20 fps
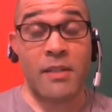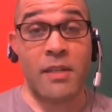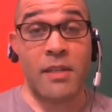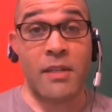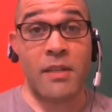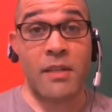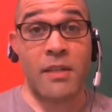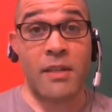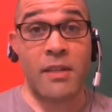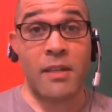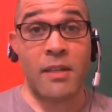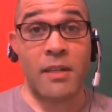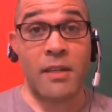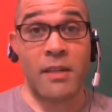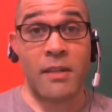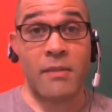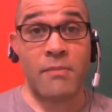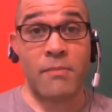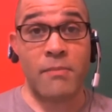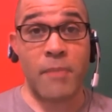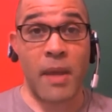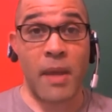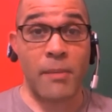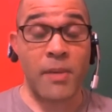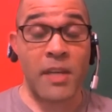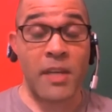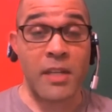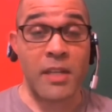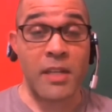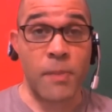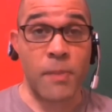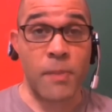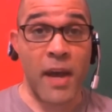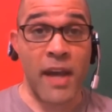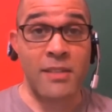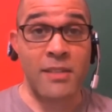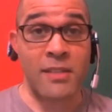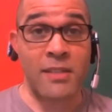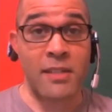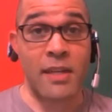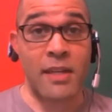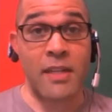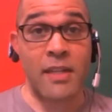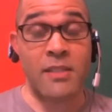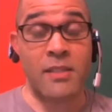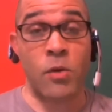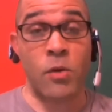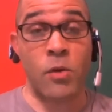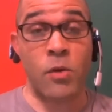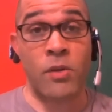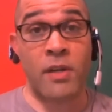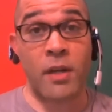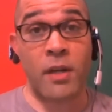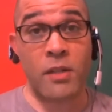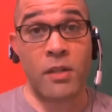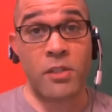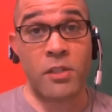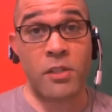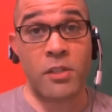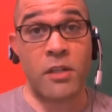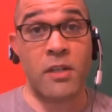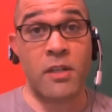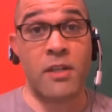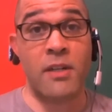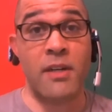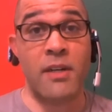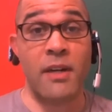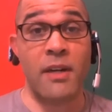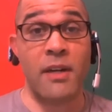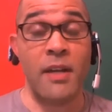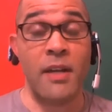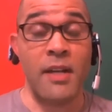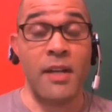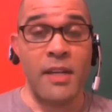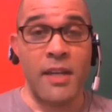he maybe he's biased against the whole culture, and